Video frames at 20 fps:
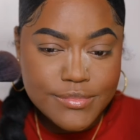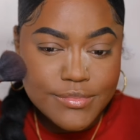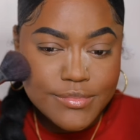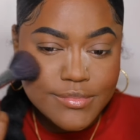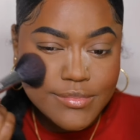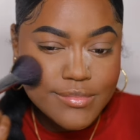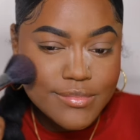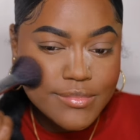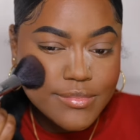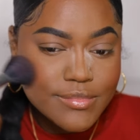
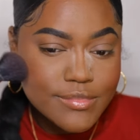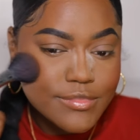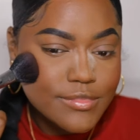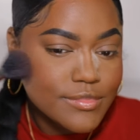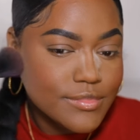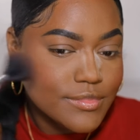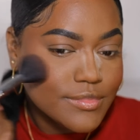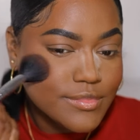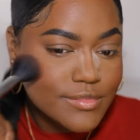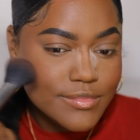
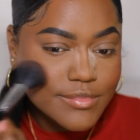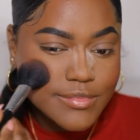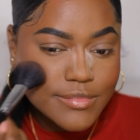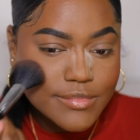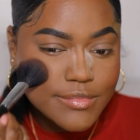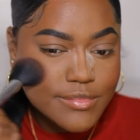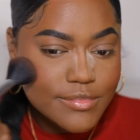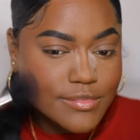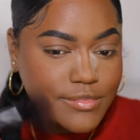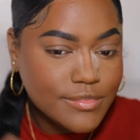
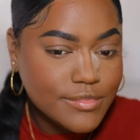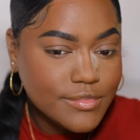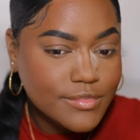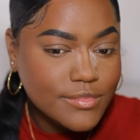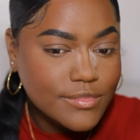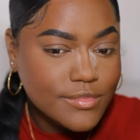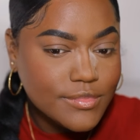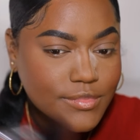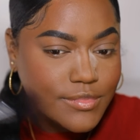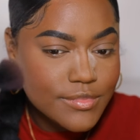
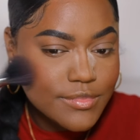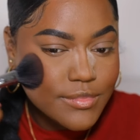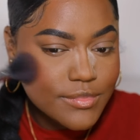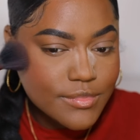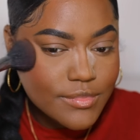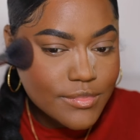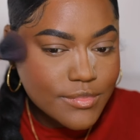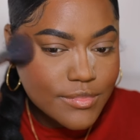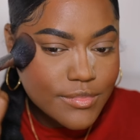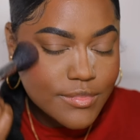
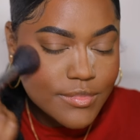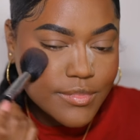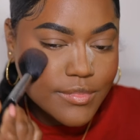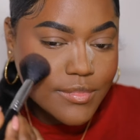(silence)